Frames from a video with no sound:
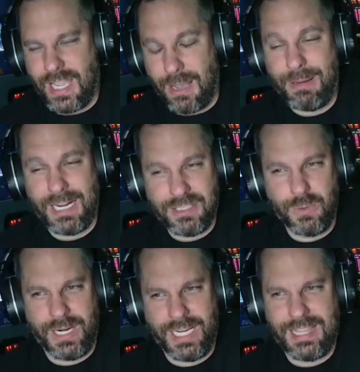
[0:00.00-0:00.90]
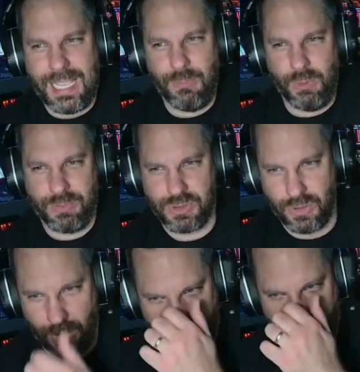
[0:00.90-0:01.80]
But I do want to get that Moon
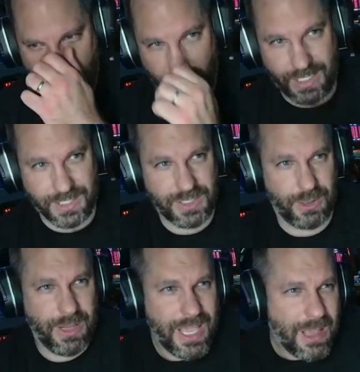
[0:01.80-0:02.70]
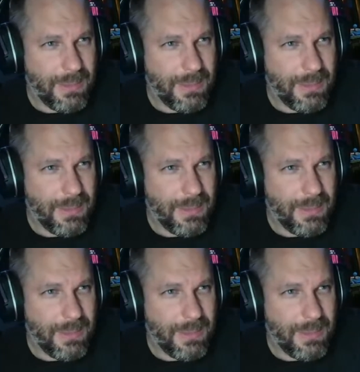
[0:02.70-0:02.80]
Patrol working soon,